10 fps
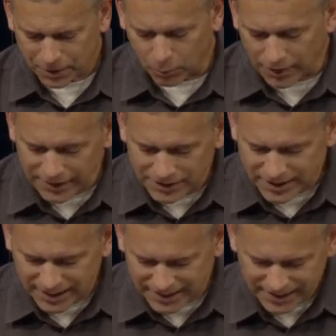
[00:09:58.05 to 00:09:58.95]
One of the things
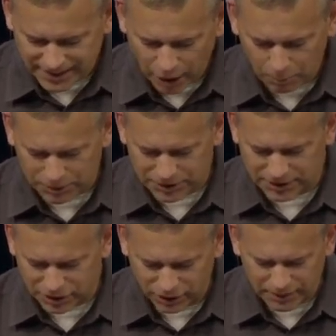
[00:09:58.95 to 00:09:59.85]
that I think can help us is
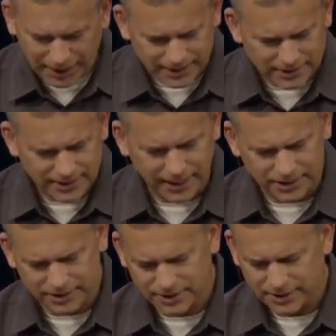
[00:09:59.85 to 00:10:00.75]
this. Look back at the
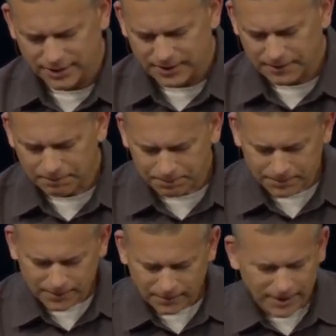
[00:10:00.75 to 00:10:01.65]
text.
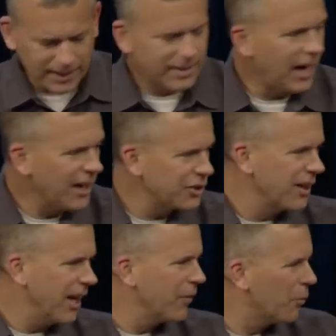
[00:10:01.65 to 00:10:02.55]
Again,
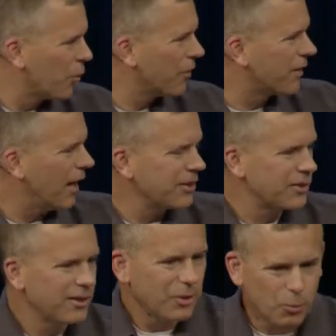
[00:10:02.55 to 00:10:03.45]
every word of
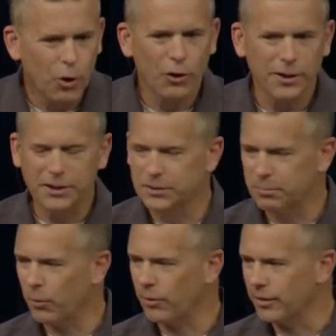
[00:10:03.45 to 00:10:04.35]
God's word is
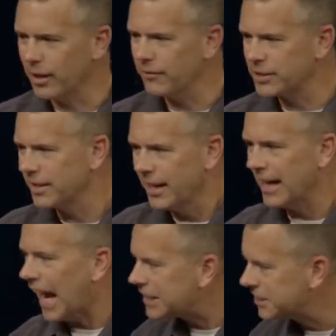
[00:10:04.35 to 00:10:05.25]
important. None of it's an
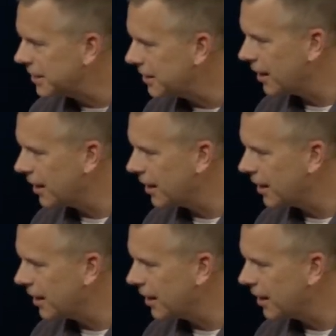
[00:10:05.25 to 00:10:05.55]
accident.